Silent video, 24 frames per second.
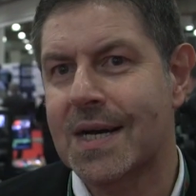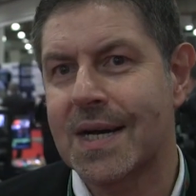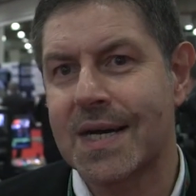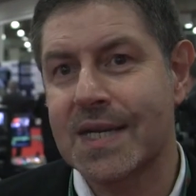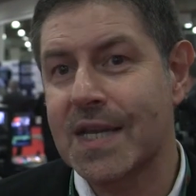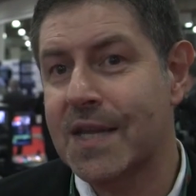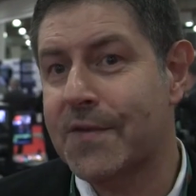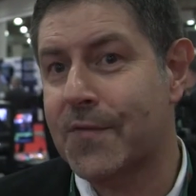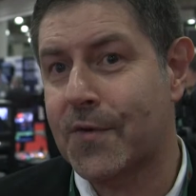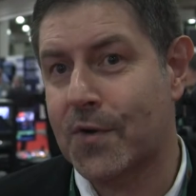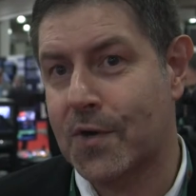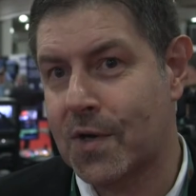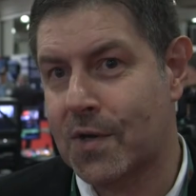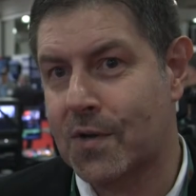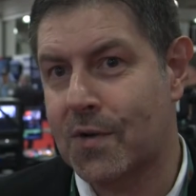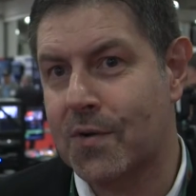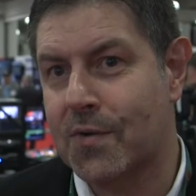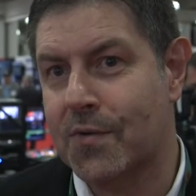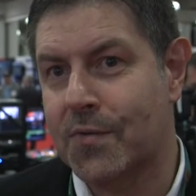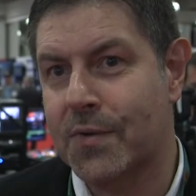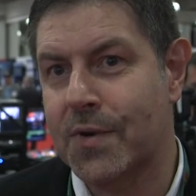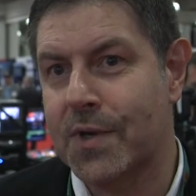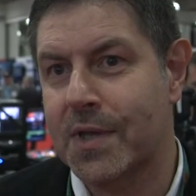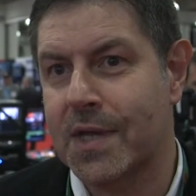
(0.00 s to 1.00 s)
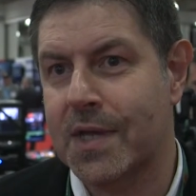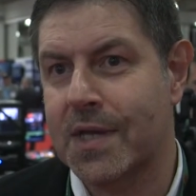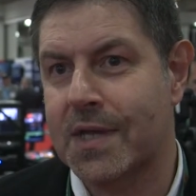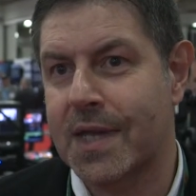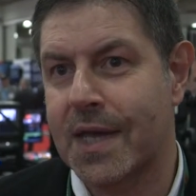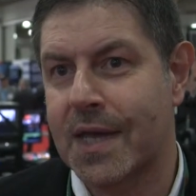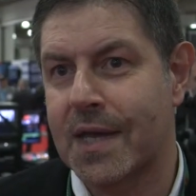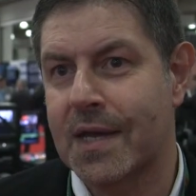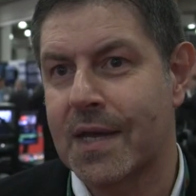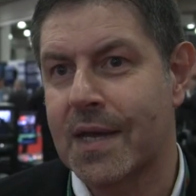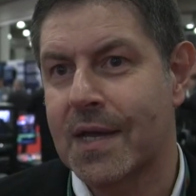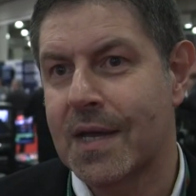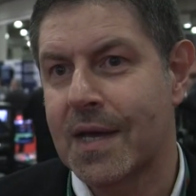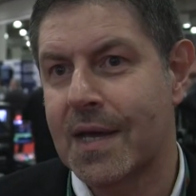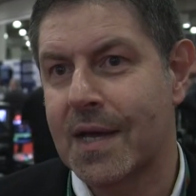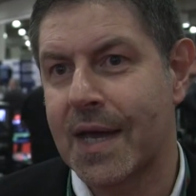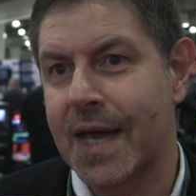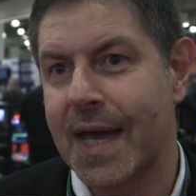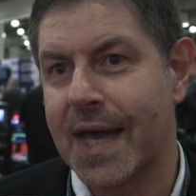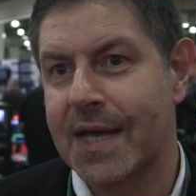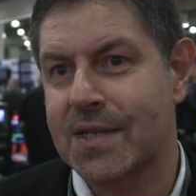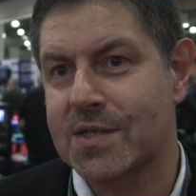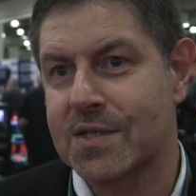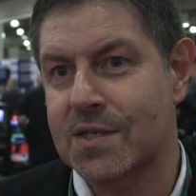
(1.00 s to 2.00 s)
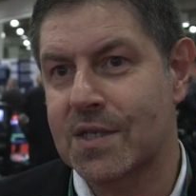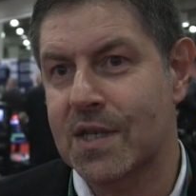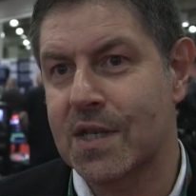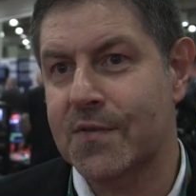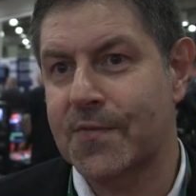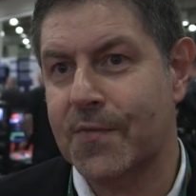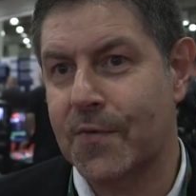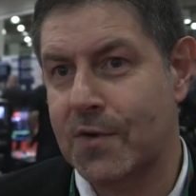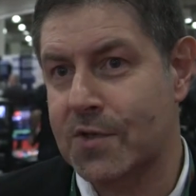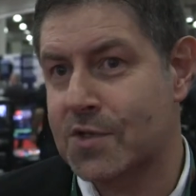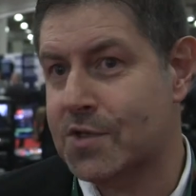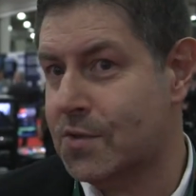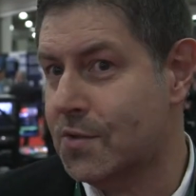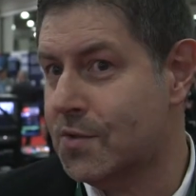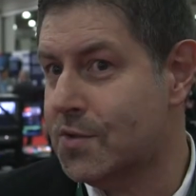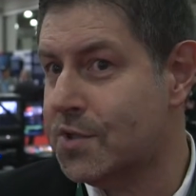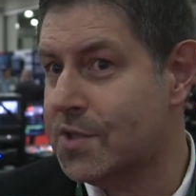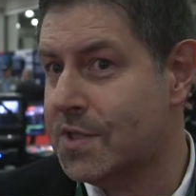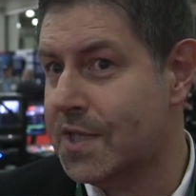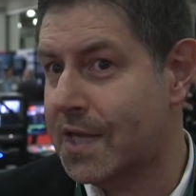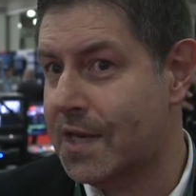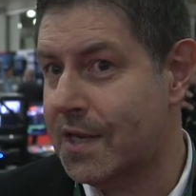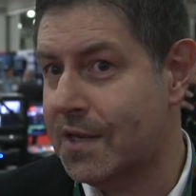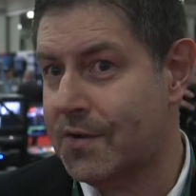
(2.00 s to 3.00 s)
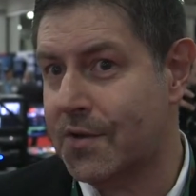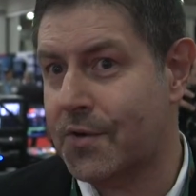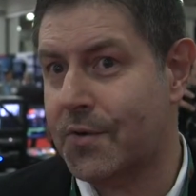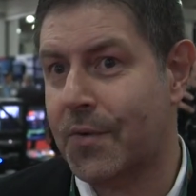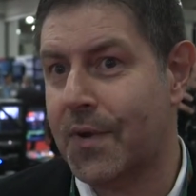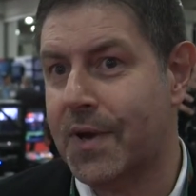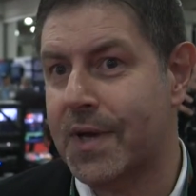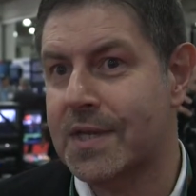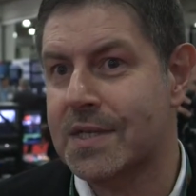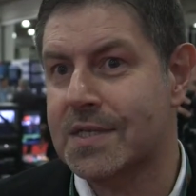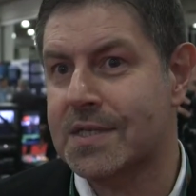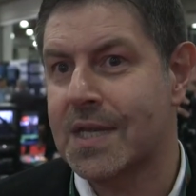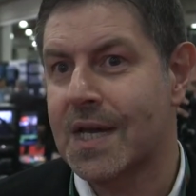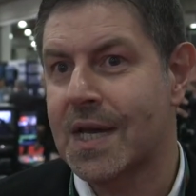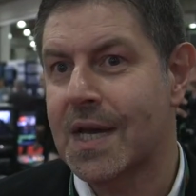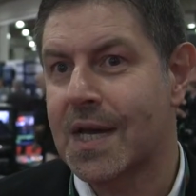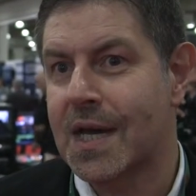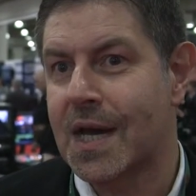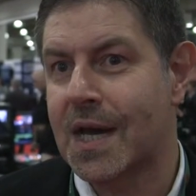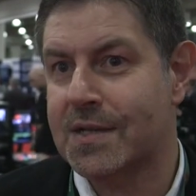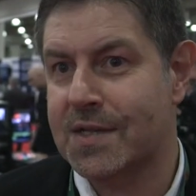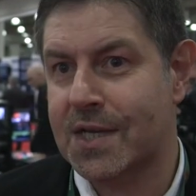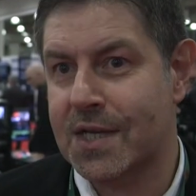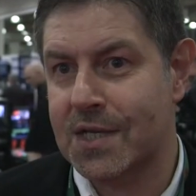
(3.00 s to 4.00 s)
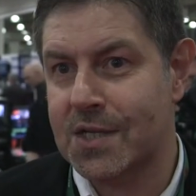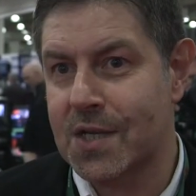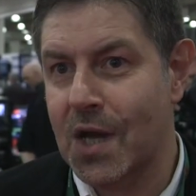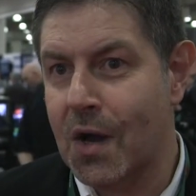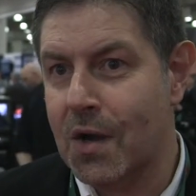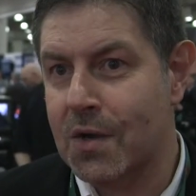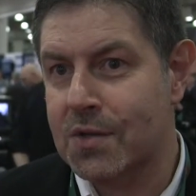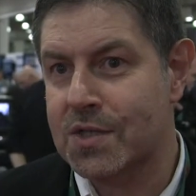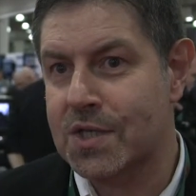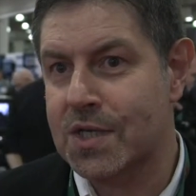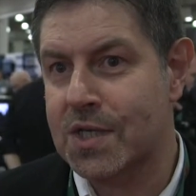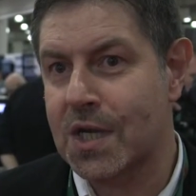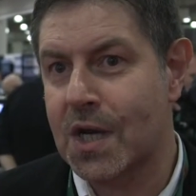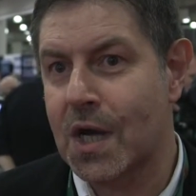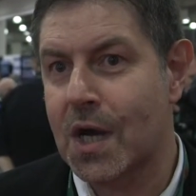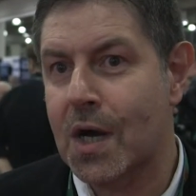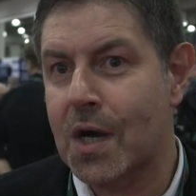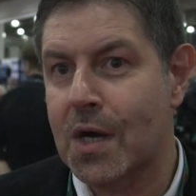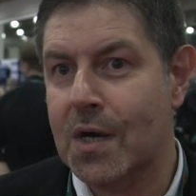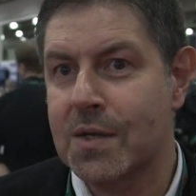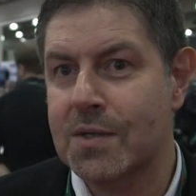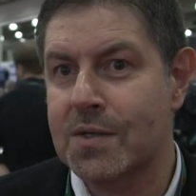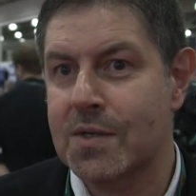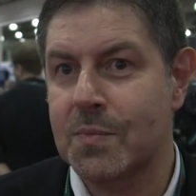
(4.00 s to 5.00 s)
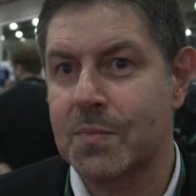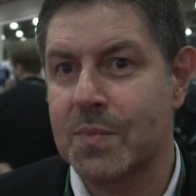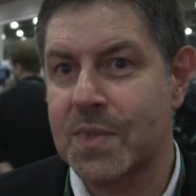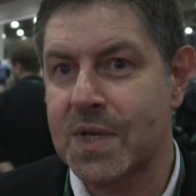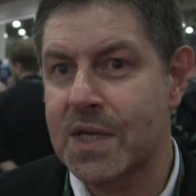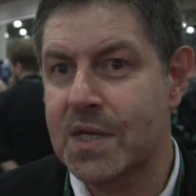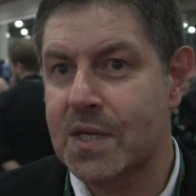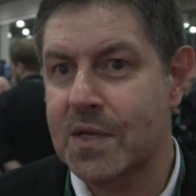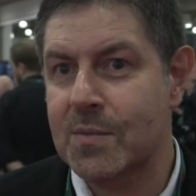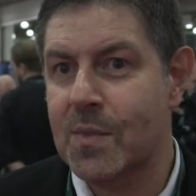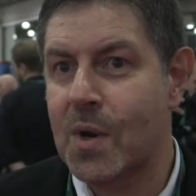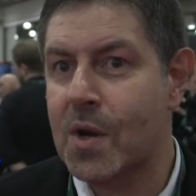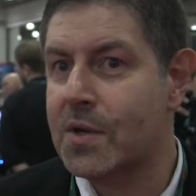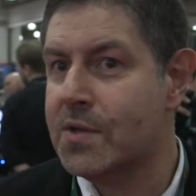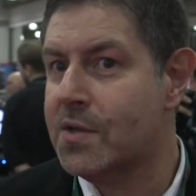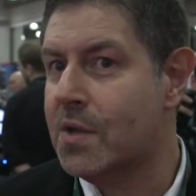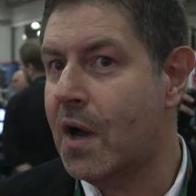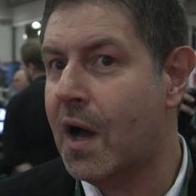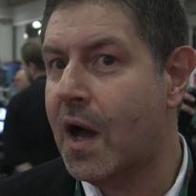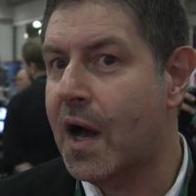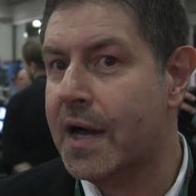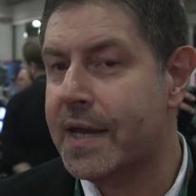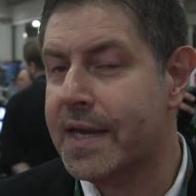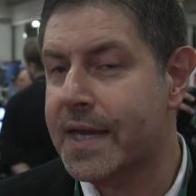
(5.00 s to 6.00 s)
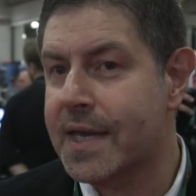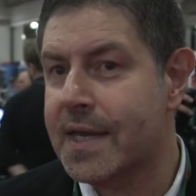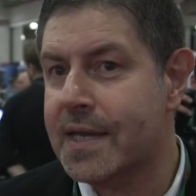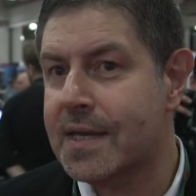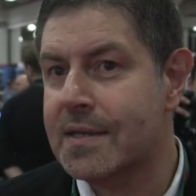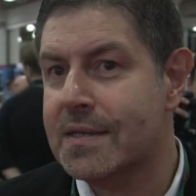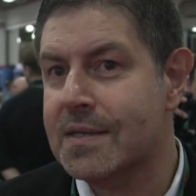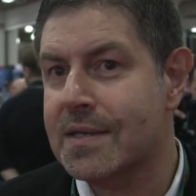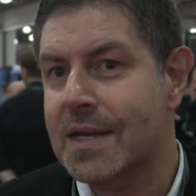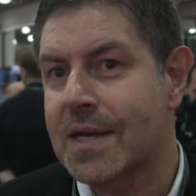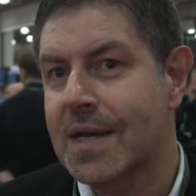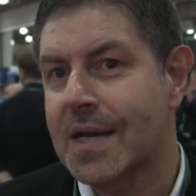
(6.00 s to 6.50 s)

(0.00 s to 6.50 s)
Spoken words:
any vertical really that has a need for a solution that integrates technology on the medium, on the high end.